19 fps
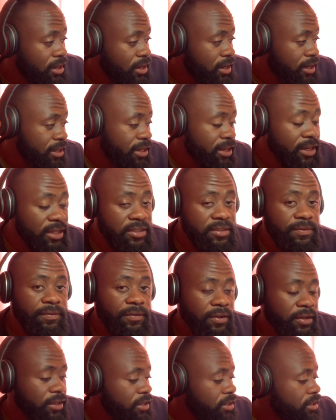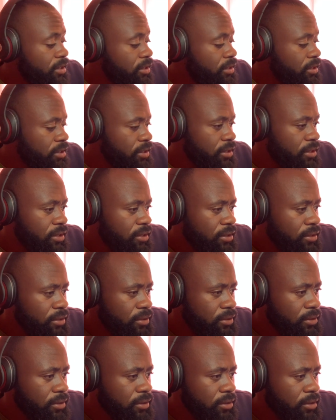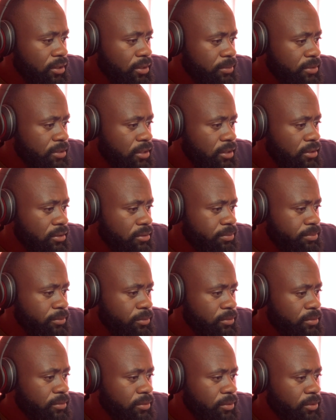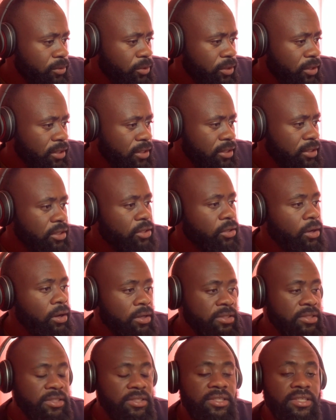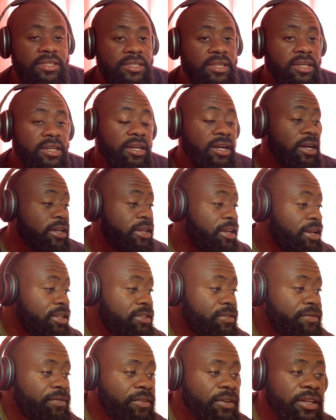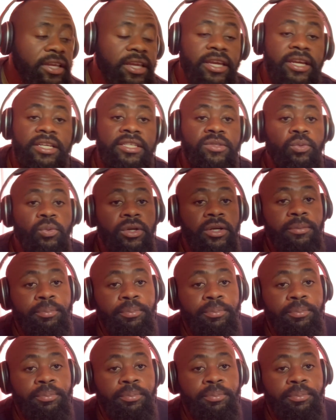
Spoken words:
cage-free. Let me check it correctly. Yeah, it says that cage-free eggs will